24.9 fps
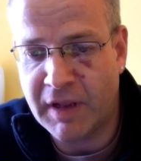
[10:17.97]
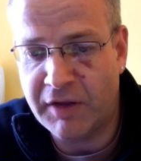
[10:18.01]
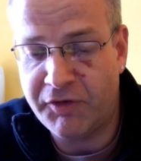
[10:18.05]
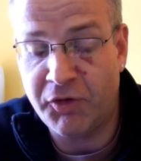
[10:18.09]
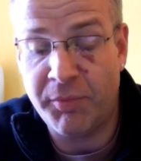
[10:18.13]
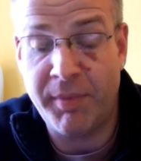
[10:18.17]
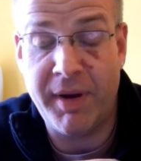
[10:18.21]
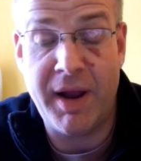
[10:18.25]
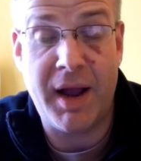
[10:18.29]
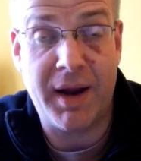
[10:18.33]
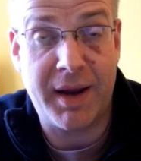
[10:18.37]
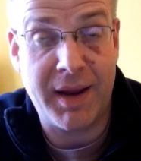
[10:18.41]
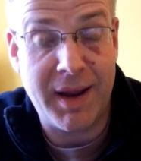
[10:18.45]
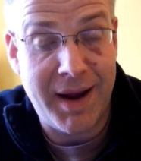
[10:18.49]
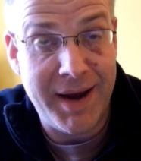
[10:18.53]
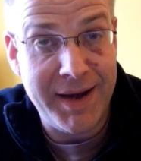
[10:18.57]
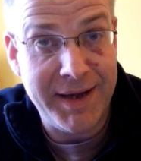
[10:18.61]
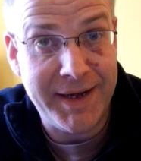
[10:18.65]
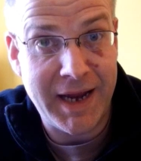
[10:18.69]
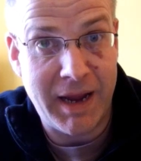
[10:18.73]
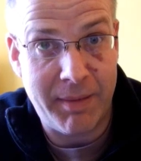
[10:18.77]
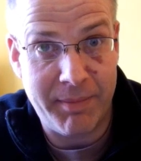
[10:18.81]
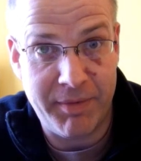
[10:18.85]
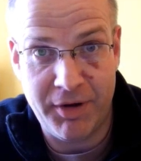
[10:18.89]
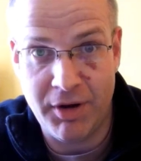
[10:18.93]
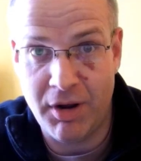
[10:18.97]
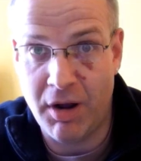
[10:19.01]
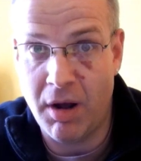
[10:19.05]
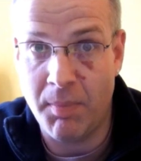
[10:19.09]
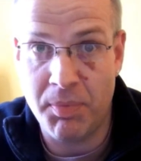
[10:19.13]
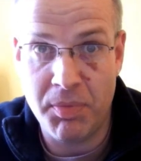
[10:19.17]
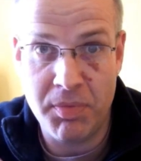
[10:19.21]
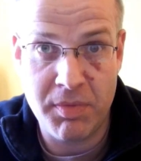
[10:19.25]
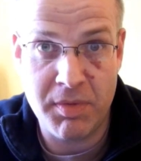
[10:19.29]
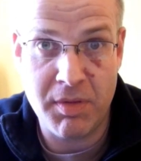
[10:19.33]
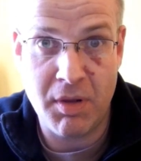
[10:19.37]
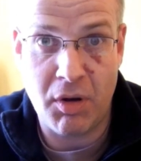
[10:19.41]
arcade cabinet.
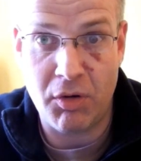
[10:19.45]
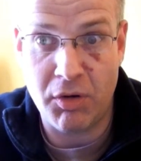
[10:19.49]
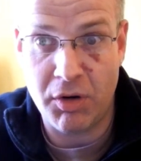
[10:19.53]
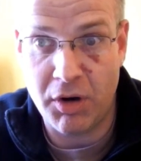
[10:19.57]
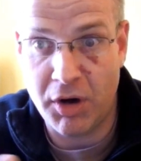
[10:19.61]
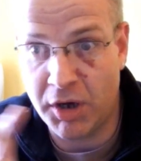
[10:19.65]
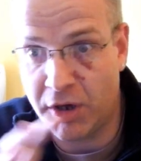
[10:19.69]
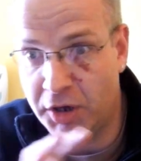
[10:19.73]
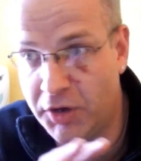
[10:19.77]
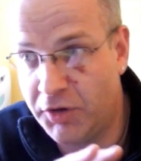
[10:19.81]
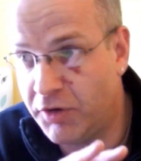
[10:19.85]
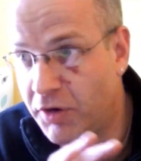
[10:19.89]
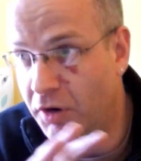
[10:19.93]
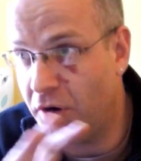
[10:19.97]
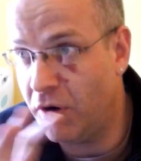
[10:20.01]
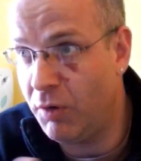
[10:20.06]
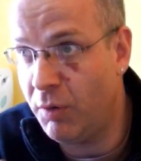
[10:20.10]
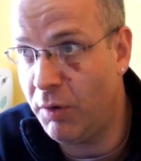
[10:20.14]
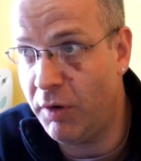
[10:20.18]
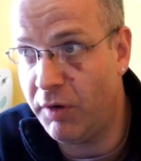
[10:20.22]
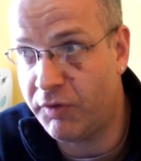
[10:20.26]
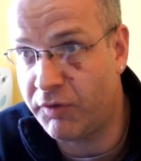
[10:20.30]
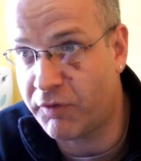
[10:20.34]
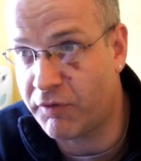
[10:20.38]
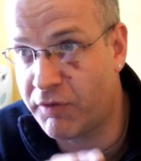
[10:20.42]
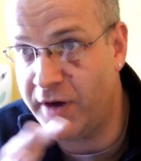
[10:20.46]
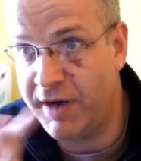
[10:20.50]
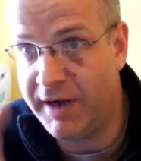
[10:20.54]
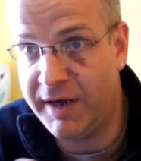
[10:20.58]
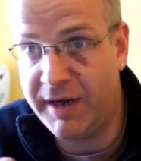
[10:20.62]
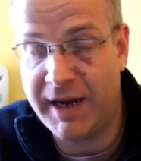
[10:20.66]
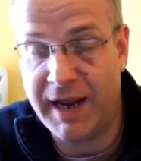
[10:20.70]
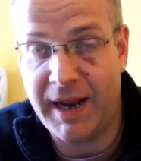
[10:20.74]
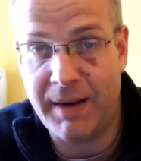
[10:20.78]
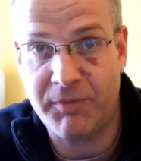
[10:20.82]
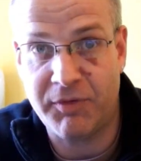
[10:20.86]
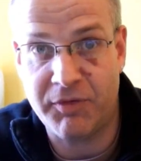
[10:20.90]
I'm not going to do a screen
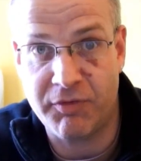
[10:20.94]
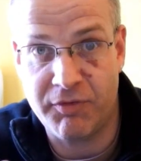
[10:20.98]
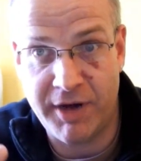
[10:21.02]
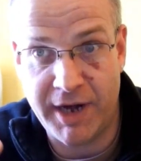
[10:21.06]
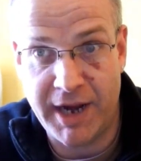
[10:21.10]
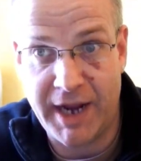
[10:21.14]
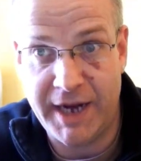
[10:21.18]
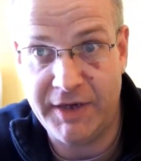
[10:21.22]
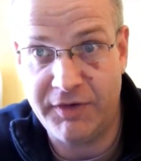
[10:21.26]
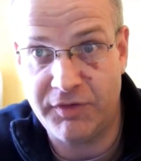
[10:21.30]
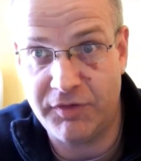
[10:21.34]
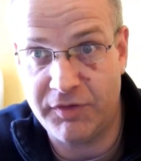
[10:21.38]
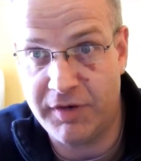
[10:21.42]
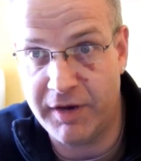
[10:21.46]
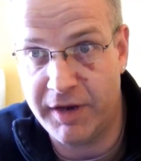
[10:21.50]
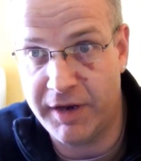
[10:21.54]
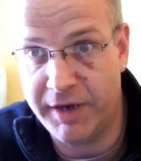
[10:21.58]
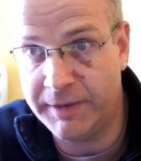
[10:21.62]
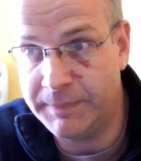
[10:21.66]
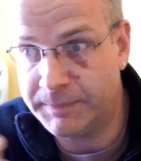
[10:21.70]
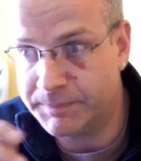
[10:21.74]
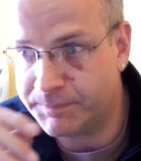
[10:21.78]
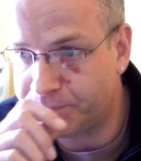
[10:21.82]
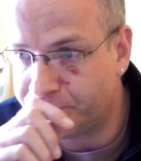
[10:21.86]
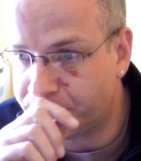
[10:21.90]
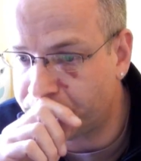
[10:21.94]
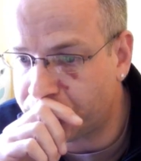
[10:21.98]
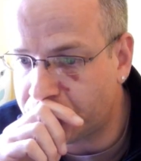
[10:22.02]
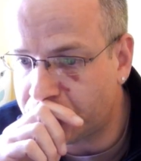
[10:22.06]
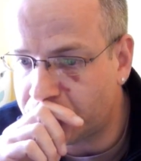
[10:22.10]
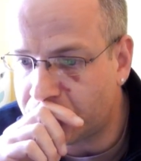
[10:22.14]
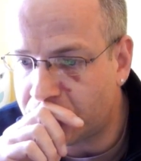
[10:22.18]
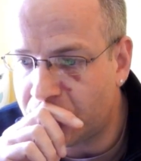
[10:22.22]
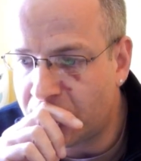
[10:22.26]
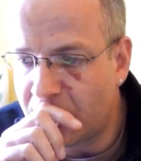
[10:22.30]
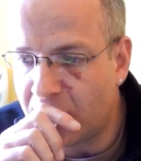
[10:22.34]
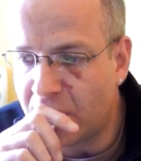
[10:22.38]
capture in HD
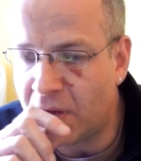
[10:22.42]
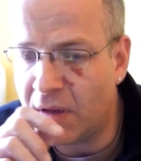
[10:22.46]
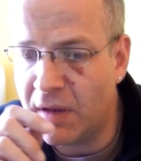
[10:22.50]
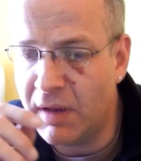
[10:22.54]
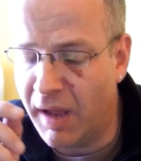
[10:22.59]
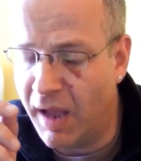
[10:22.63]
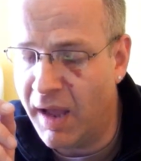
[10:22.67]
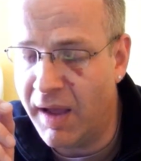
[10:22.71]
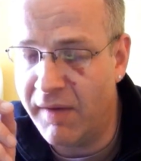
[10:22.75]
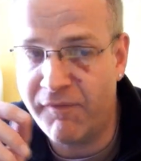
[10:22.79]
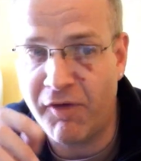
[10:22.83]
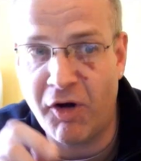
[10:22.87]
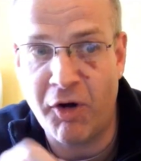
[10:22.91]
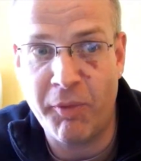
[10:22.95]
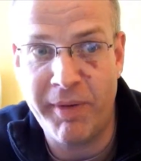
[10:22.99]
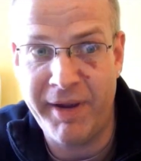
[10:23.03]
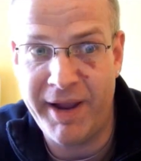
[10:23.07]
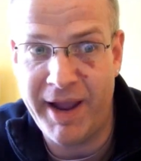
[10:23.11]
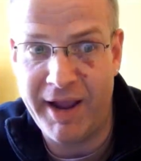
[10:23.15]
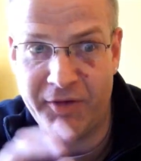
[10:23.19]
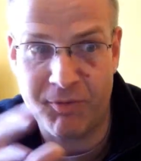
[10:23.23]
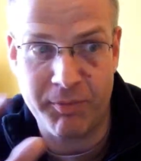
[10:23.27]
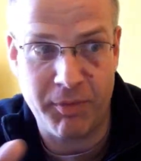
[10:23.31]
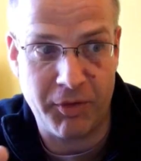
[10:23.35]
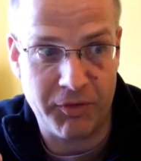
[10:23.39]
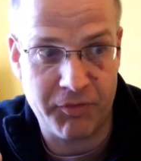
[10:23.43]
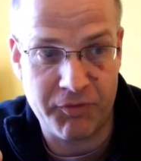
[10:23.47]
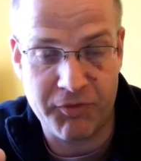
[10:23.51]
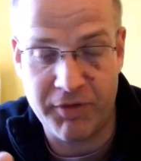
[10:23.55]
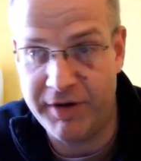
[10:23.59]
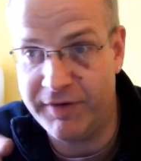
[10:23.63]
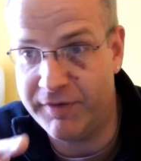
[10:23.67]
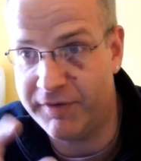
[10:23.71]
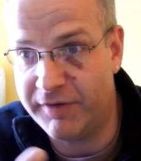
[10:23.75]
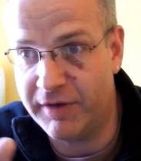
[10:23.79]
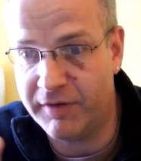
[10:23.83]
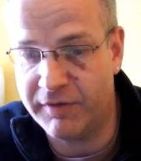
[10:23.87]
via the Xbox
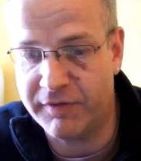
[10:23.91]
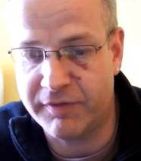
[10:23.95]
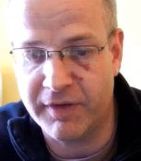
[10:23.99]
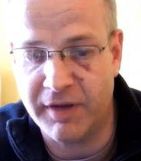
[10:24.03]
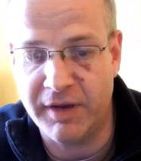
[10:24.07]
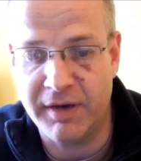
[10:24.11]
360.